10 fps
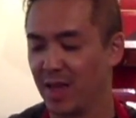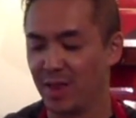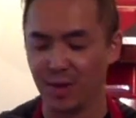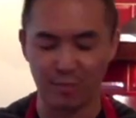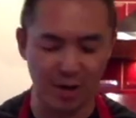the
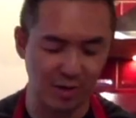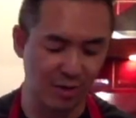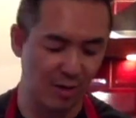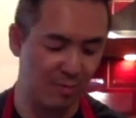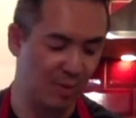
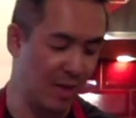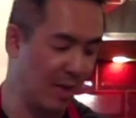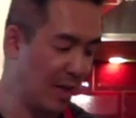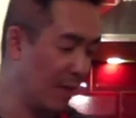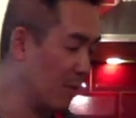breadcrumbs and then
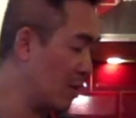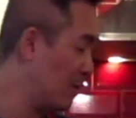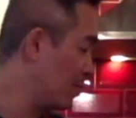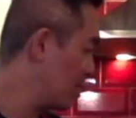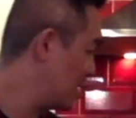I'm gonna
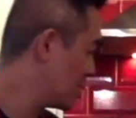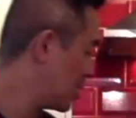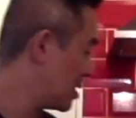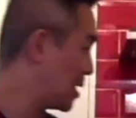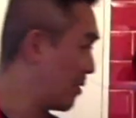put it into the
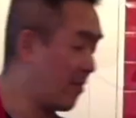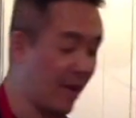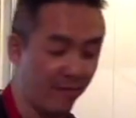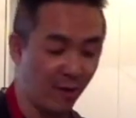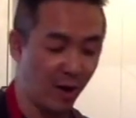deep fat
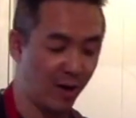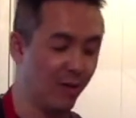fryer.